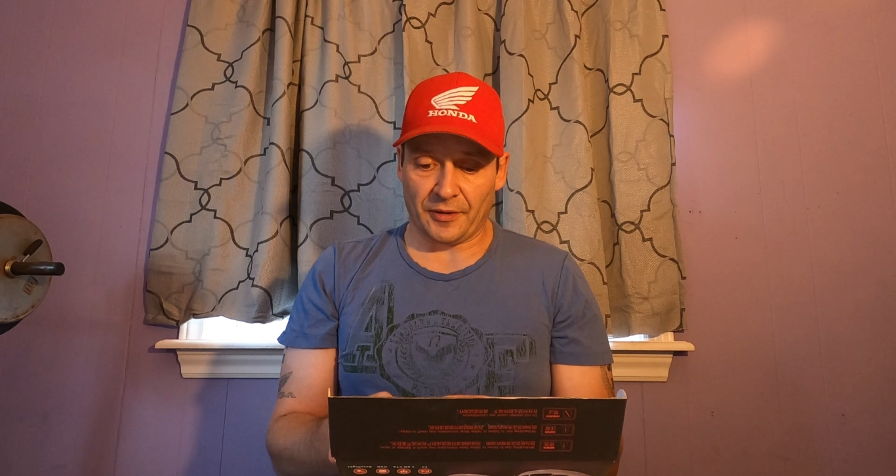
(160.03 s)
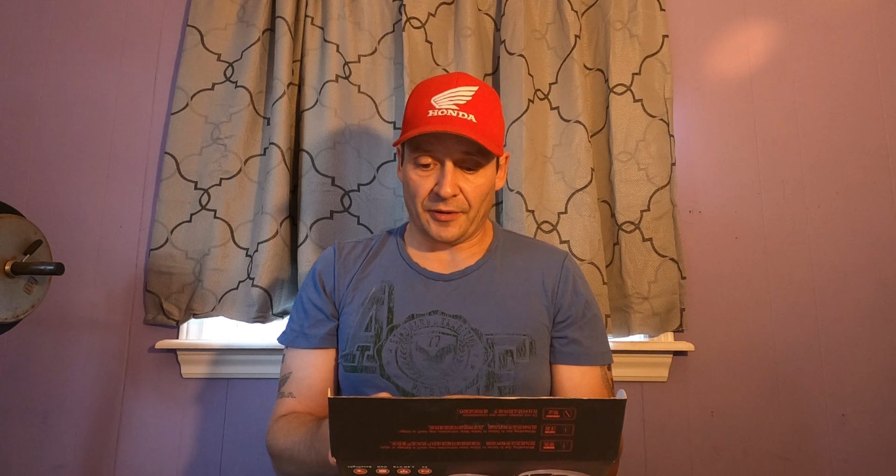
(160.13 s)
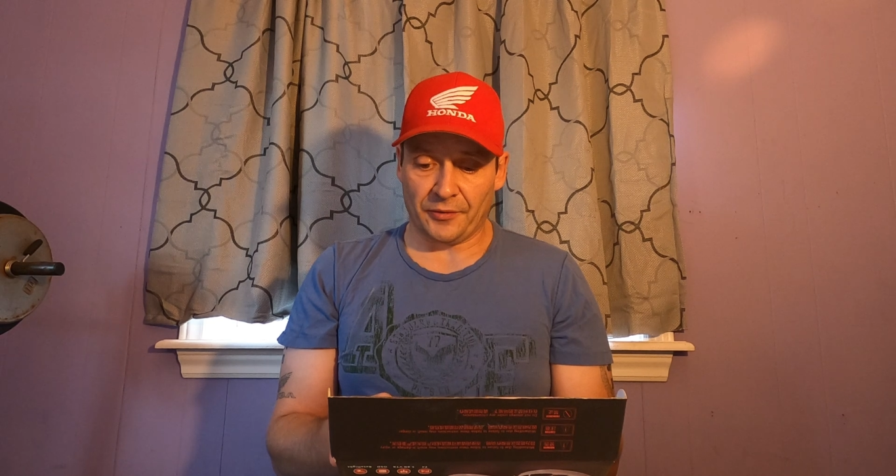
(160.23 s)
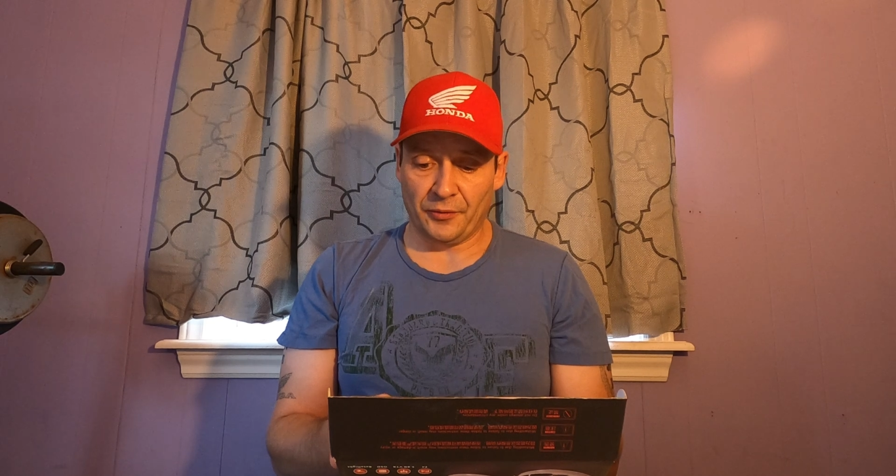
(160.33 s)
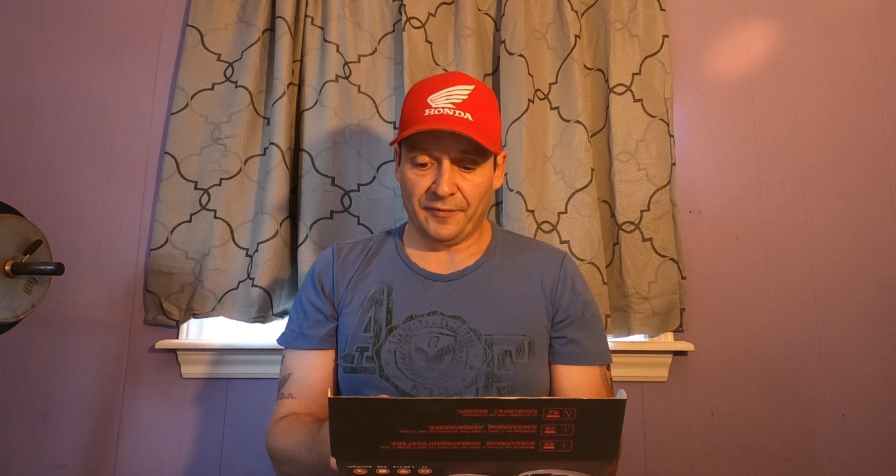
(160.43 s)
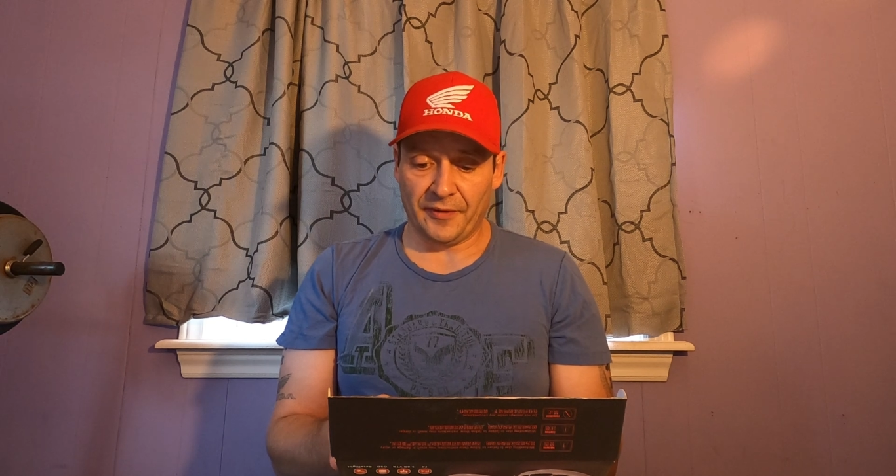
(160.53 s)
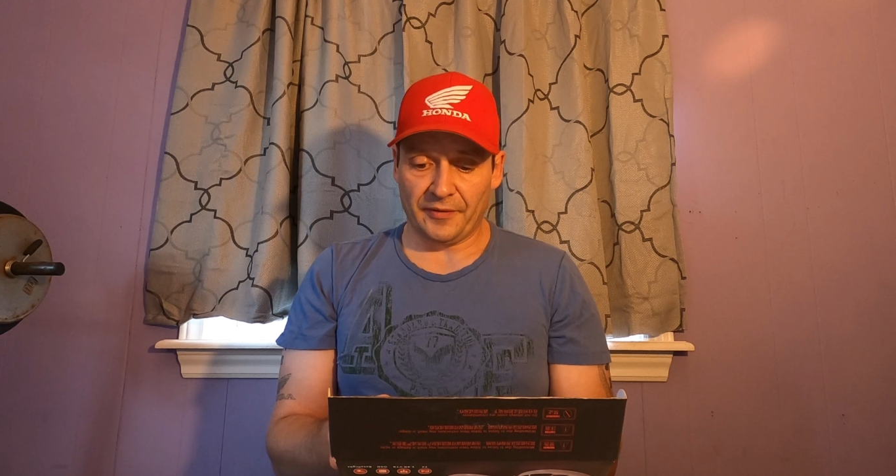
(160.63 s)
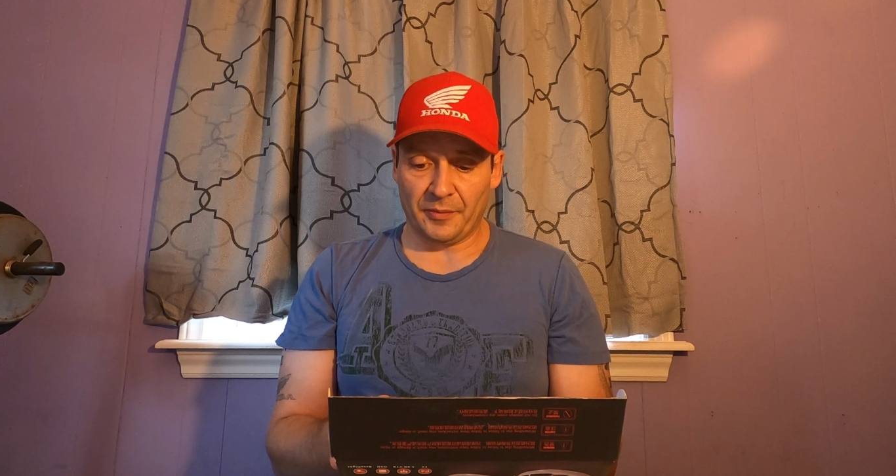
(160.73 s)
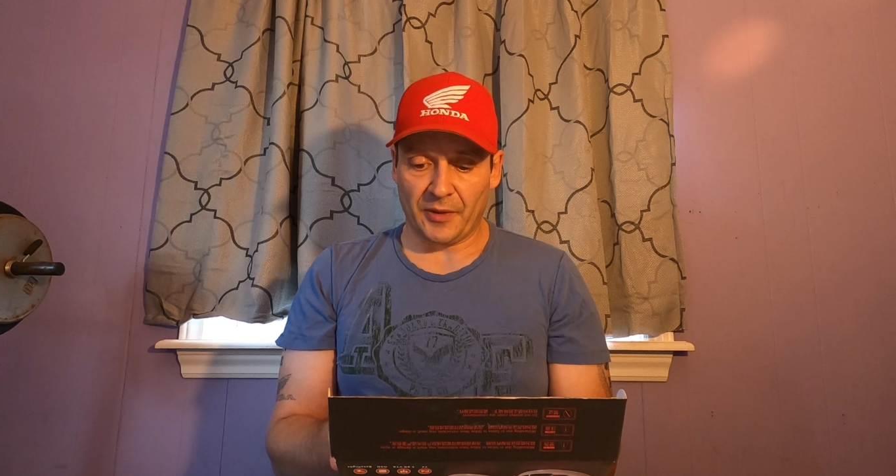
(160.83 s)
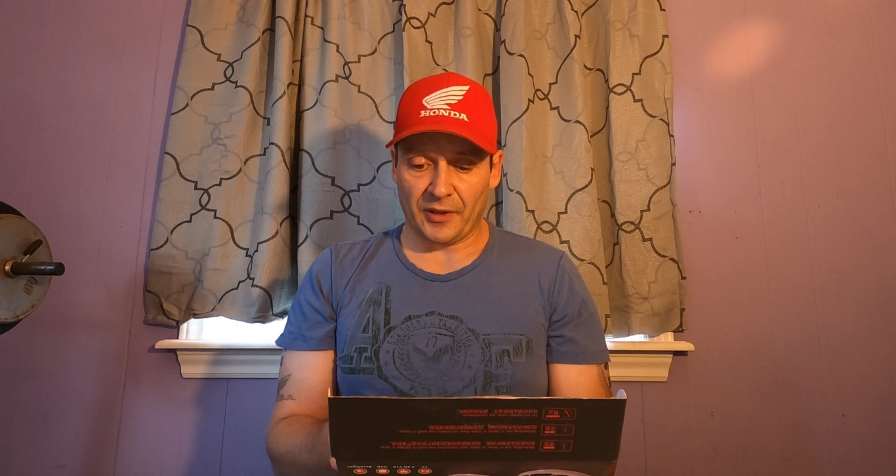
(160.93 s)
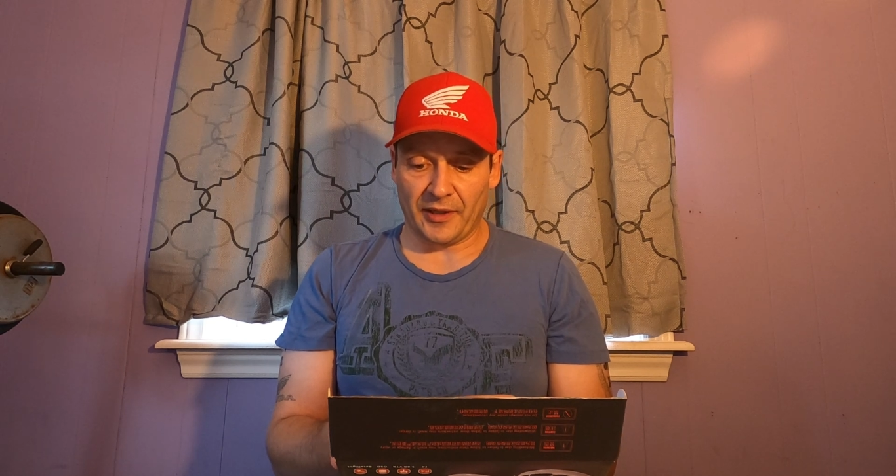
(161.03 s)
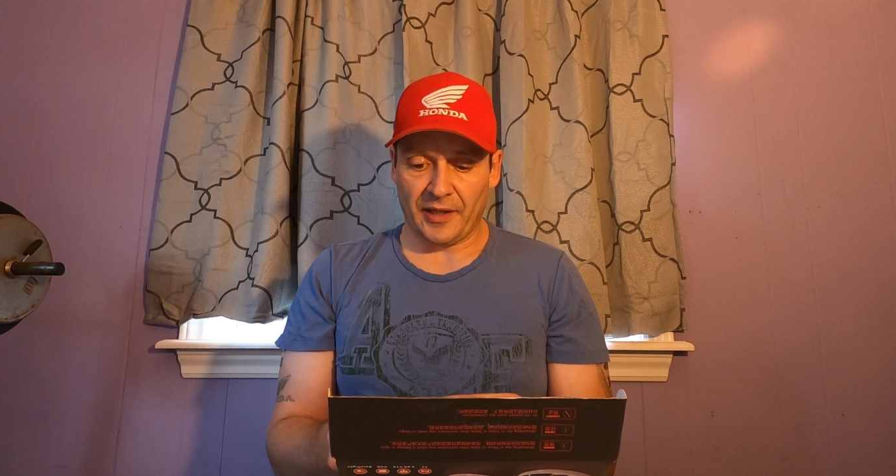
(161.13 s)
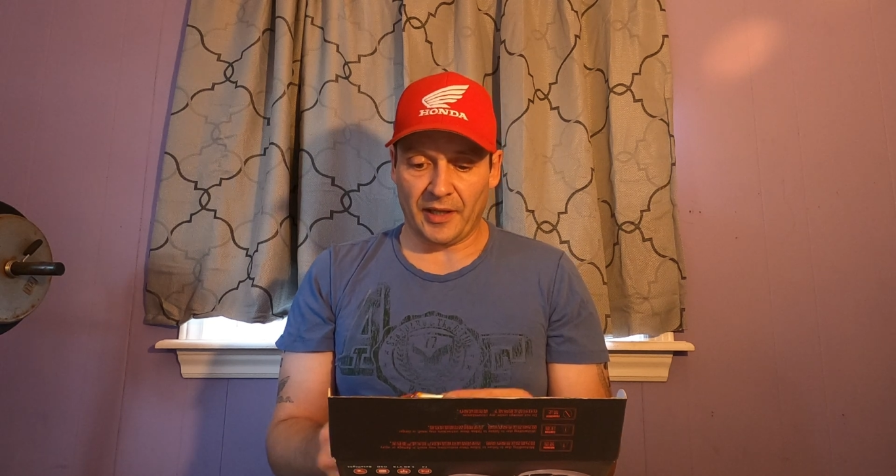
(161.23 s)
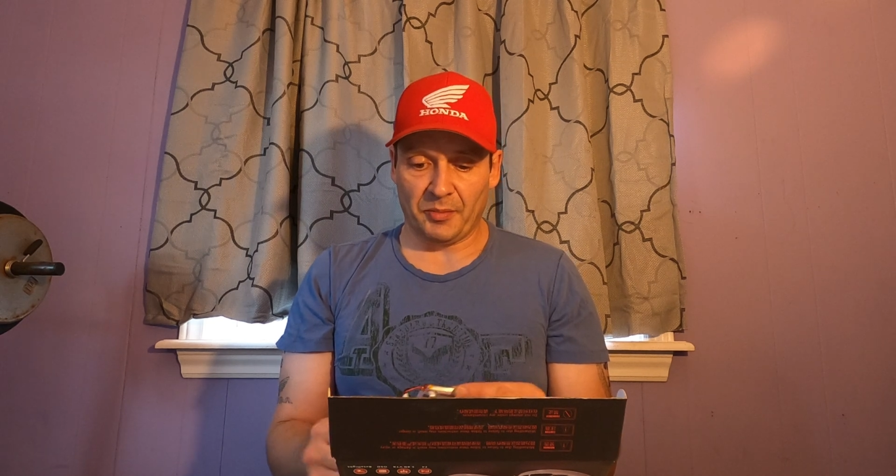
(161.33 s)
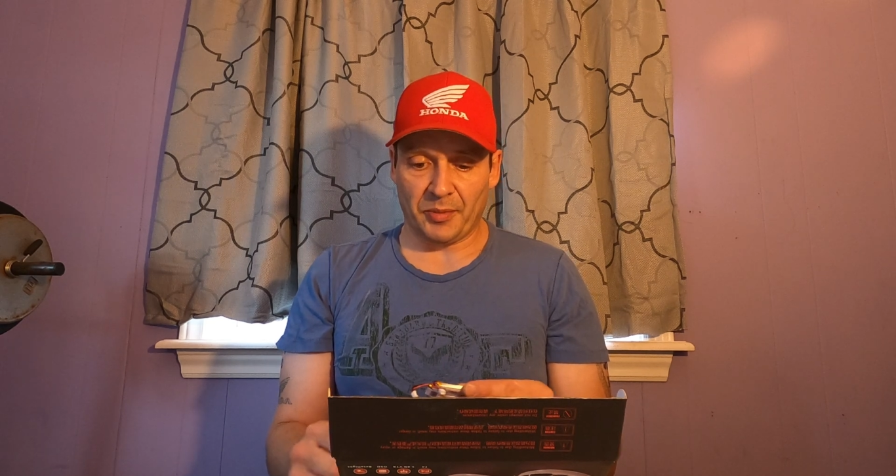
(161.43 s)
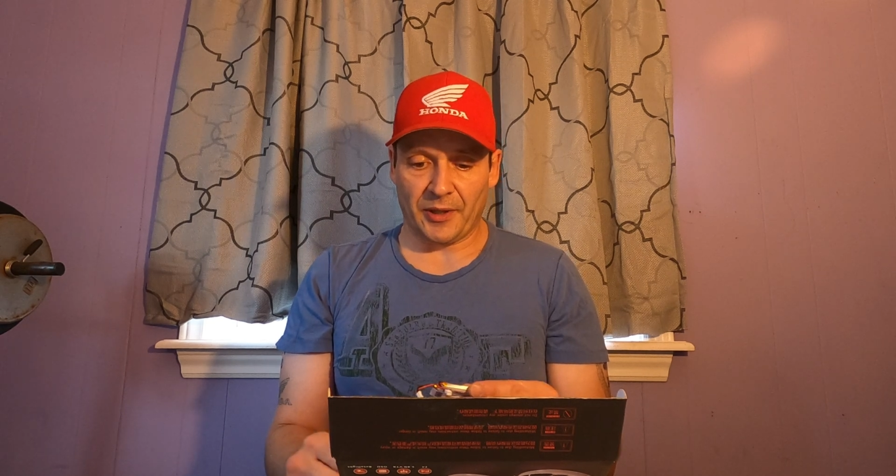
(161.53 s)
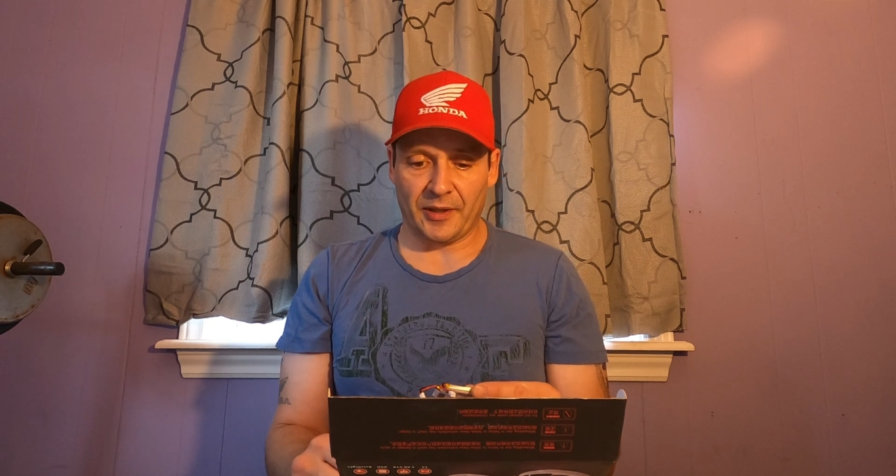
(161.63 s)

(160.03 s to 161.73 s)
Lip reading: are 250 milliamp,